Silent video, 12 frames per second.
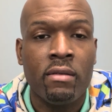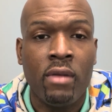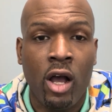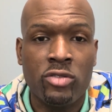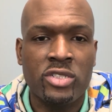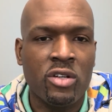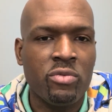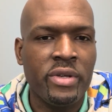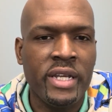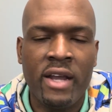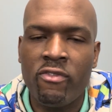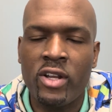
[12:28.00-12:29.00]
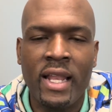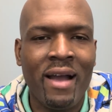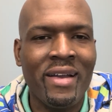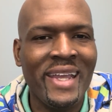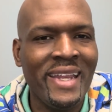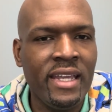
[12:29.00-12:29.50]
Also, never
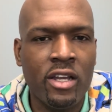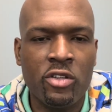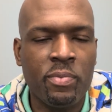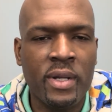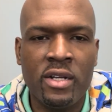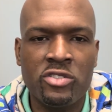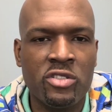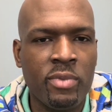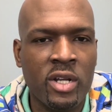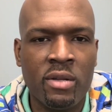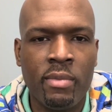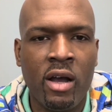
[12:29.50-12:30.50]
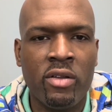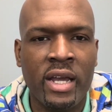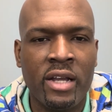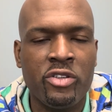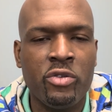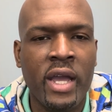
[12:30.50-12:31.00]
allow any other players to bring the ball
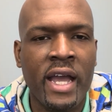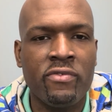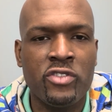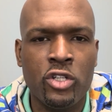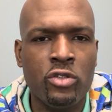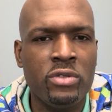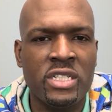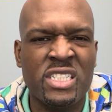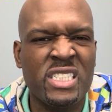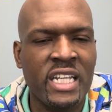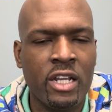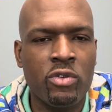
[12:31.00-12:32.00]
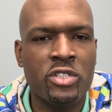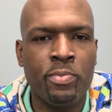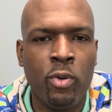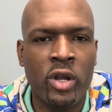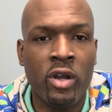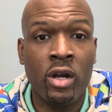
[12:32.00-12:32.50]
down. You have 2 distinguished
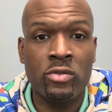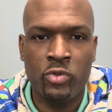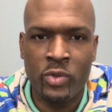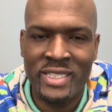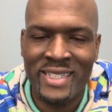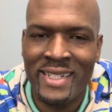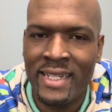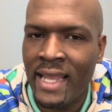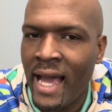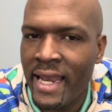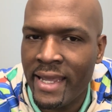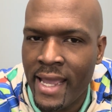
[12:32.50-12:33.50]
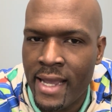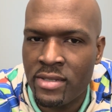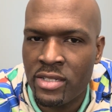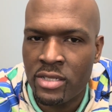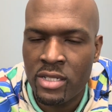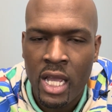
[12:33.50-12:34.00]
point guards, which in a lot of
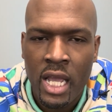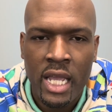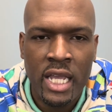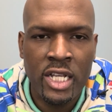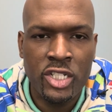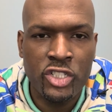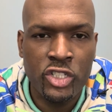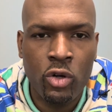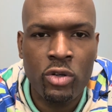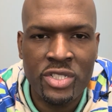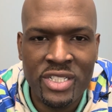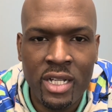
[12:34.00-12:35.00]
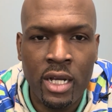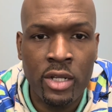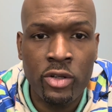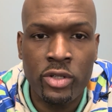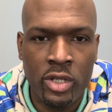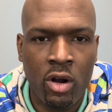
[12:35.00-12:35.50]
cases is your
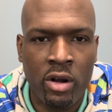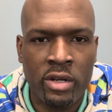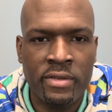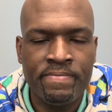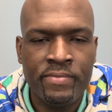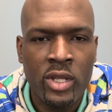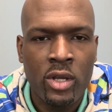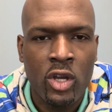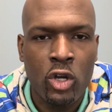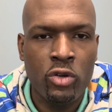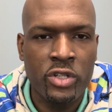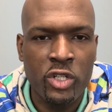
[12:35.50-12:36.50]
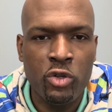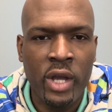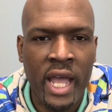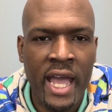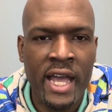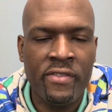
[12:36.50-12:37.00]
son or daughter who you
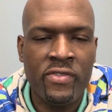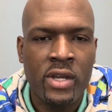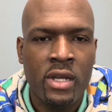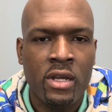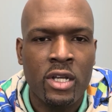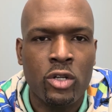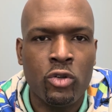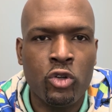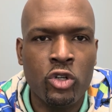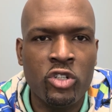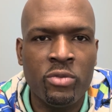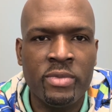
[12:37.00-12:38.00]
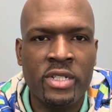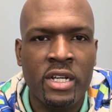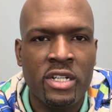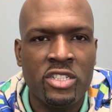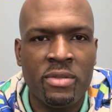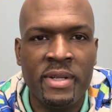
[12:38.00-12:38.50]
have groomed
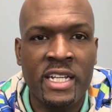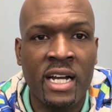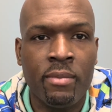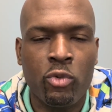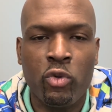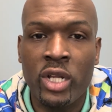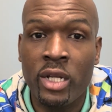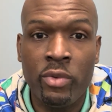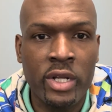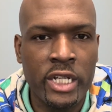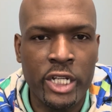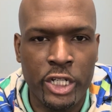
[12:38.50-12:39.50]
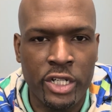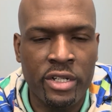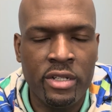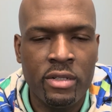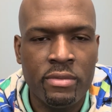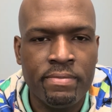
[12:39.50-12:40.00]
to become really, really good.